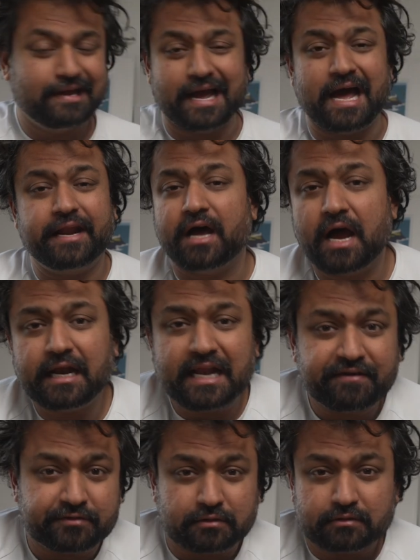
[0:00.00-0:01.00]
At a high
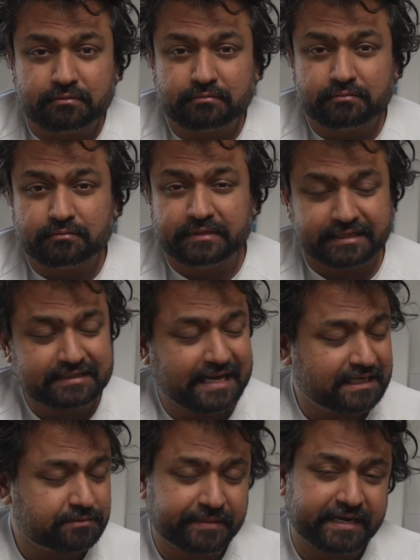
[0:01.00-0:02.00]
level, this
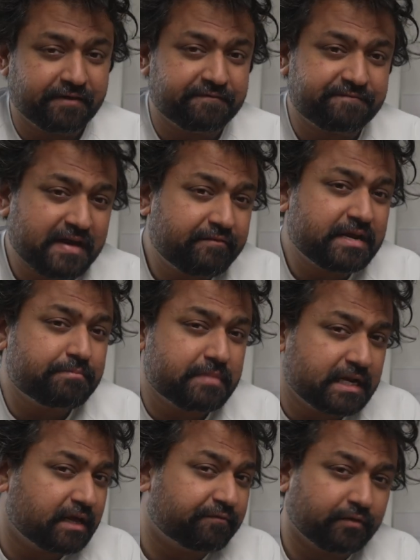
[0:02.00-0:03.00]
has been a very
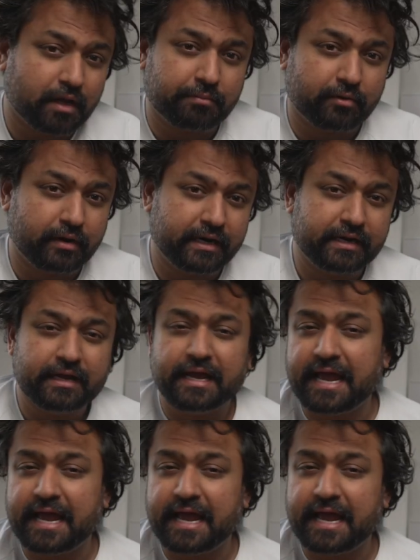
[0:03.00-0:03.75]
meaningful upgrade.